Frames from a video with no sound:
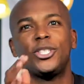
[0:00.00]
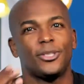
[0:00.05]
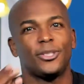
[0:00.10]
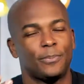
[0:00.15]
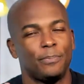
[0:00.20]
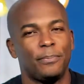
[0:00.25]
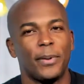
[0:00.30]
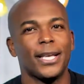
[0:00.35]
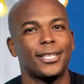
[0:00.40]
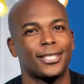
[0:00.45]
is
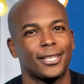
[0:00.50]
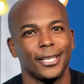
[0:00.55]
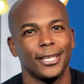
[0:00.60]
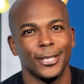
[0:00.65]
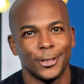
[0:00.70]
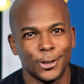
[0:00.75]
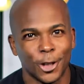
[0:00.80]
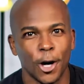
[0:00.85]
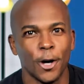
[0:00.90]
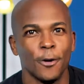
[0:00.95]
basically
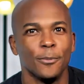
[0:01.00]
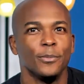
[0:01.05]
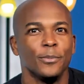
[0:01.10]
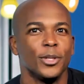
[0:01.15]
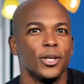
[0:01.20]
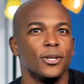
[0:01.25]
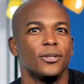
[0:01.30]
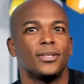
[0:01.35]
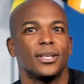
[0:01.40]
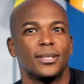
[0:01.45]
a term
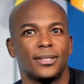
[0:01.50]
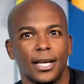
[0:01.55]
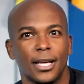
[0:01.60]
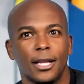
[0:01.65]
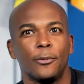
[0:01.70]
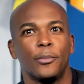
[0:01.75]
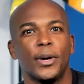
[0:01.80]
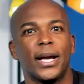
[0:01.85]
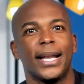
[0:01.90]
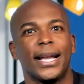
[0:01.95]
used to
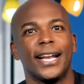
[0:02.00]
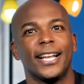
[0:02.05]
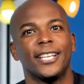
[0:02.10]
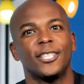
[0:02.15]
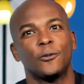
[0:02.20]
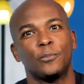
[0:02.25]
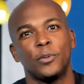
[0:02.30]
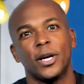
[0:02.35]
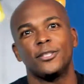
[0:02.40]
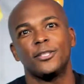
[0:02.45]
celebrate and
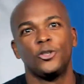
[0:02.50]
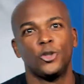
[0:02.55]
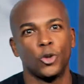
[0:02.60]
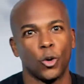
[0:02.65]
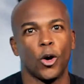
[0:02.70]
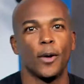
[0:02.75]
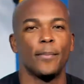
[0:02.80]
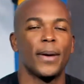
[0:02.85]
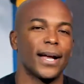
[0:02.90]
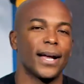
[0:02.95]
express
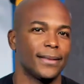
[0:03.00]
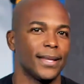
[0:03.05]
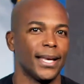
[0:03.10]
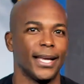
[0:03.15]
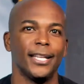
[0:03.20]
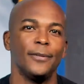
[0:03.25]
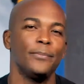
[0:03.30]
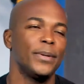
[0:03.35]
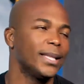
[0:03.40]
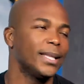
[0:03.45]
joy back
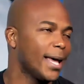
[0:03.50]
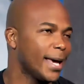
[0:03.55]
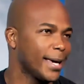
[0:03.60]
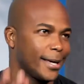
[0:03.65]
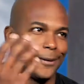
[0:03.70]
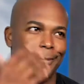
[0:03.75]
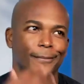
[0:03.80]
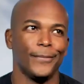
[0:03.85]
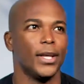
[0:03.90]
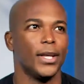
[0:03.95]
then. It'd be
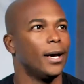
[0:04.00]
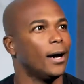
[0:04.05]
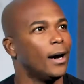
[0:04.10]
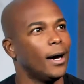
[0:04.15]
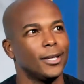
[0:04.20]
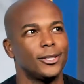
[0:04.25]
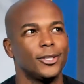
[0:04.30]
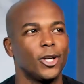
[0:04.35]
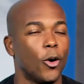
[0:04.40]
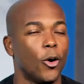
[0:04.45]
like
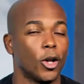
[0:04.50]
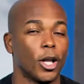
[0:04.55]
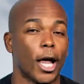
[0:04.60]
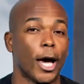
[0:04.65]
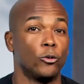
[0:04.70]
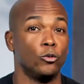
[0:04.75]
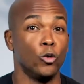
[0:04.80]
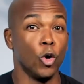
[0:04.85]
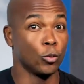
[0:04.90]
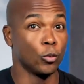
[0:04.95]
us going
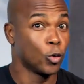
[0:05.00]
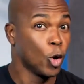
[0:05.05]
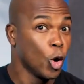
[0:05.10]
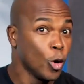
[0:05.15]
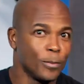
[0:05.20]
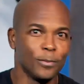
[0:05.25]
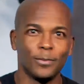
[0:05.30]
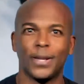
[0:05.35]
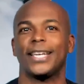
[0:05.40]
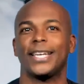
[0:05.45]
like whoop
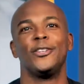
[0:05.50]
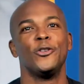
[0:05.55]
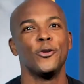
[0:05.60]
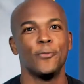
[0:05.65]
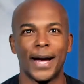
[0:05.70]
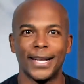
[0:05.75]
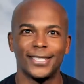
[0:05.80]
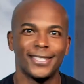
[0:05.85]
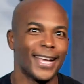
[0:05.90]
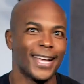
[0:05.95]
whoop. Like, can you
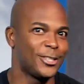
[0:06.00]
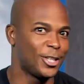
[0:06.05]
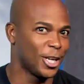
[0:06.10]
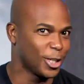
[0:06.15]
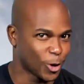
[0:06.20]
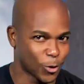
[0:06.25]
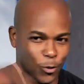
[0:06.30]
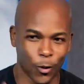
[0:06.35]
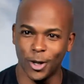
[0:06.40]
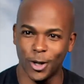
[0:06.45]
imagine that?
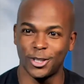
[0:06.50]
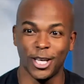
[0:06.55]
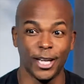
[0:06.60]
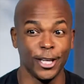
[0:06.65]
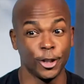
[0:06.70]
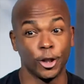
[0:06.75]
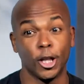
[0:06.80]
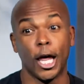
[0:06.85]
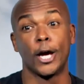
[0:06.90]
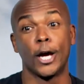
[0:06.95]
Jesus walks in
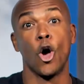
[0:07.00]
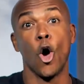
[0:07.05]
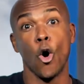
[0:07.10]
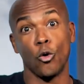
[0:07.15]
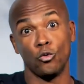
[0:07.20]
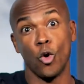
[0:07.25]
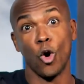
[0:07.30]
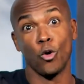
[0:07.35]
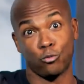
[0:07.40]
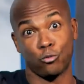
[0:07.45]
and you're like
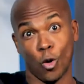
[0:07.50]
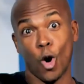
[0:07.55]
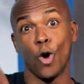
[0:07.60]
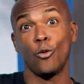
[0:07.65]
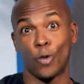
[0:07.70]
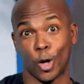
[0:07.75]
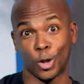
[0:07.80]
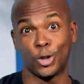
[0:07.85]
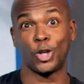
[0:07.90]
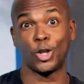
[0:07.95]
whoop
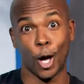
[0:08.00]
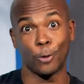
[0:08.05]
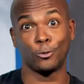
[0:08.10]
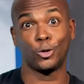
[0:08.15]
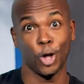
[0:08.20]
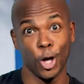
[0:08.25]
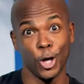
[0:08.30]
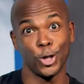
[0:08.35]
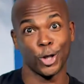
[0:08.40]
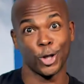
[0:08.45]
whoop, what's up,
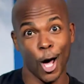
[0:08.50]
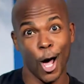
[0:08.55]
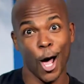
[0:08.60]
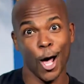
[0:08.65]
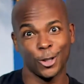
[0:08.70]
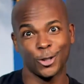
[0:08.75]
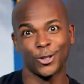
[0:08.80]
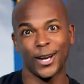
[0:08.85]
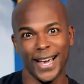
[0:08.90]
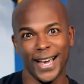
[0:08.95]

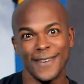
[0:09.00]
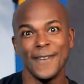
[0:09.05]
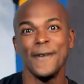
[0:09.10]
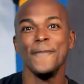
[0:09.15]
Jesus, right?